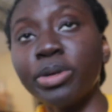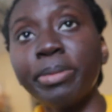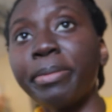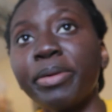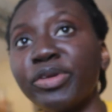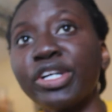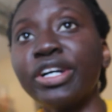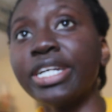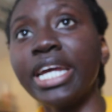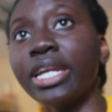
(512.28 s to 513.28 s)
on my memory
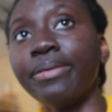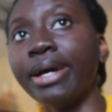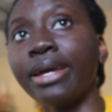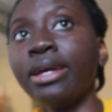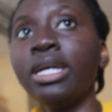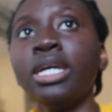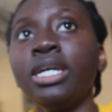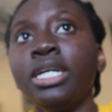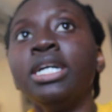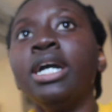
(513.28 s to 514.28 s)
card. Anyway,
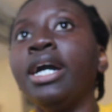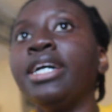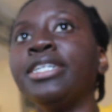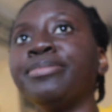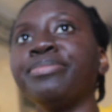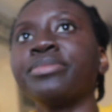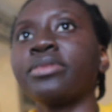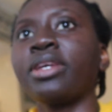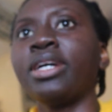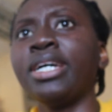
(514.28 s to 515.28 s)

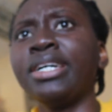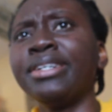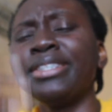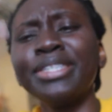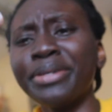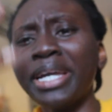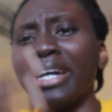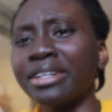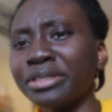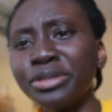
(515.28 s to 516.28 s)
so
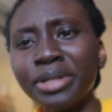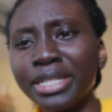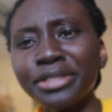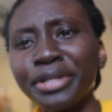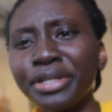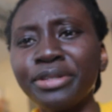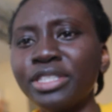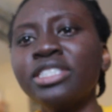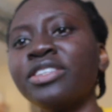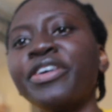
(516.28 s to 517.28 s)
yeah, you guys already know
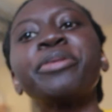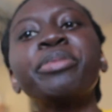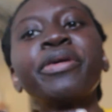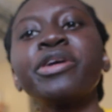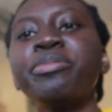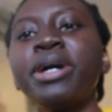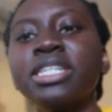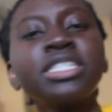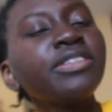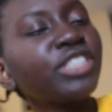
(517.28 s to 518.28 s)
this is a very period
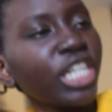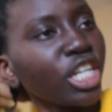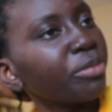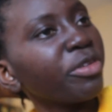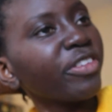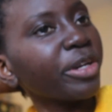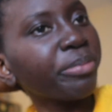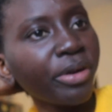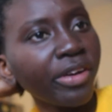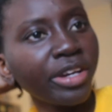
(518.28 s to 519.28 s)
positive channel. I'm a very
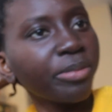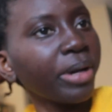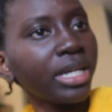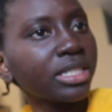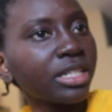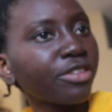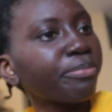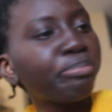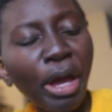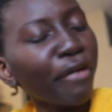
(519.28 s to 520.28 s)
period positive
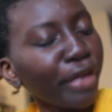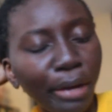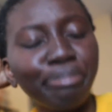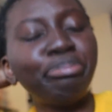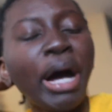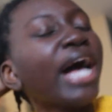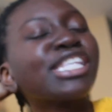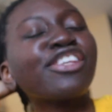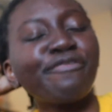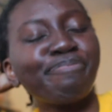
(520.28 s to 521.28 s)

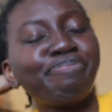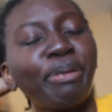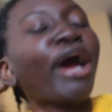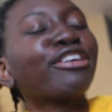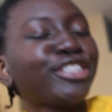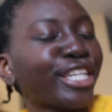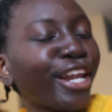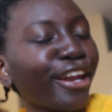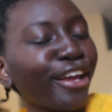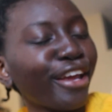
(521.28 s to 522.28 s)
person.